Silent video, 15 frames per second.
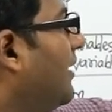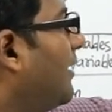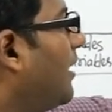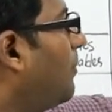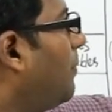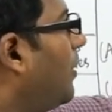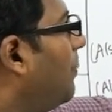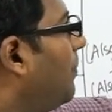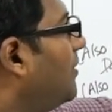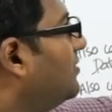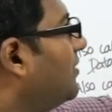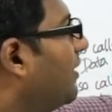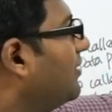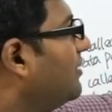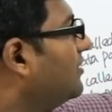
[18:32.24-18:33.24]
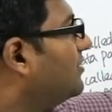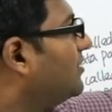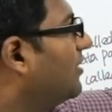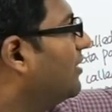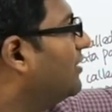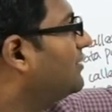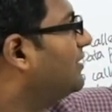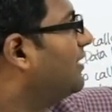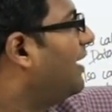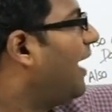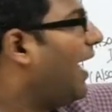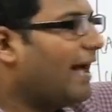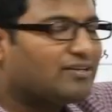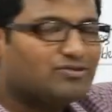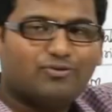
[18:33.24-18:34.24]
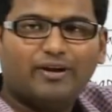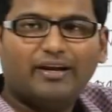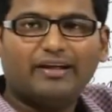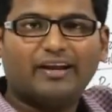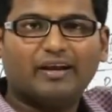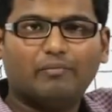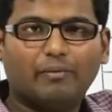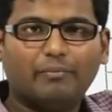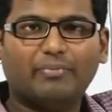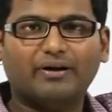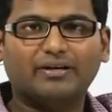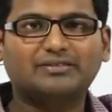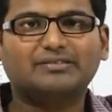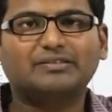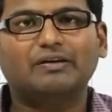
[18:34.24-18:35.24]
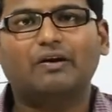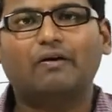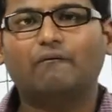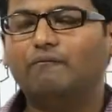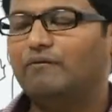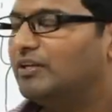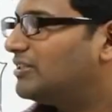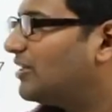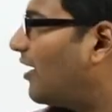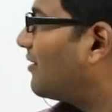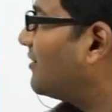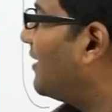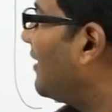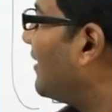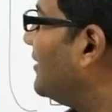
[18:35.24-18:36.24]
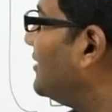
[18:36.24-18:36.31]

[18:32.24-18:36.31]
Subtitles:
general purpose registers actually remembers which are the